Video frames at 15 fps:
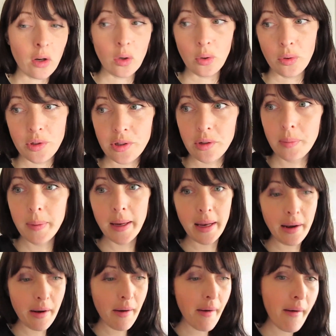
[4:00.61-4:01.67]
clothes up
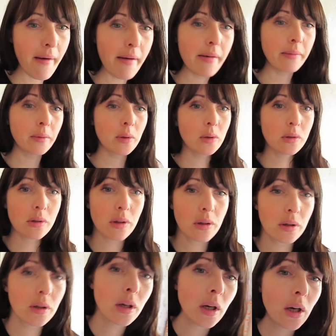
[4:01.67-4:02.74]
in. Hold
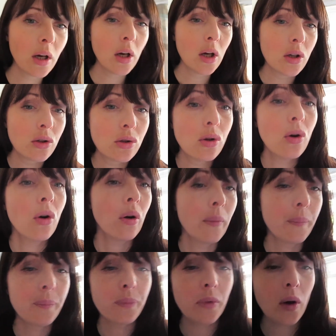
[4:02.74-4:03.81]
on.
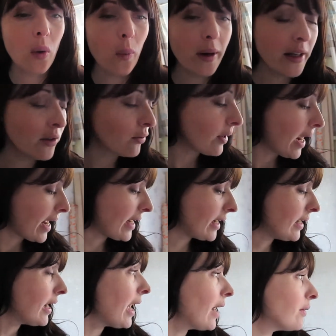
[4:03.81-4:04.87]
So, when it's
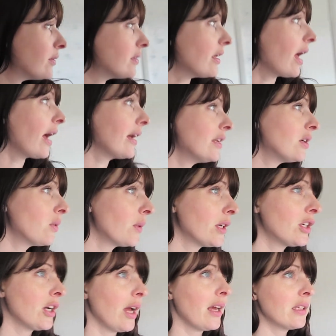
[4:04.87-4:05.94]
raining outside,
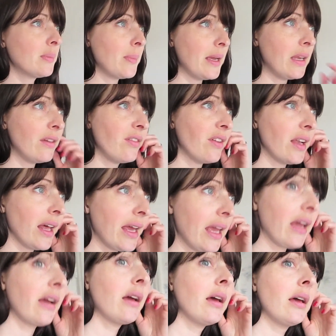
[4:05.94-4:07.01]
which it has been for
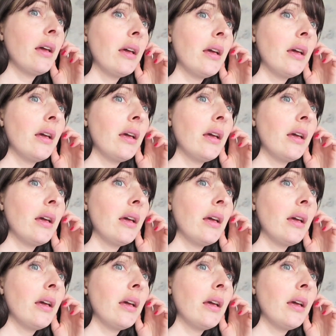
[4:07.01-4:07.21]
like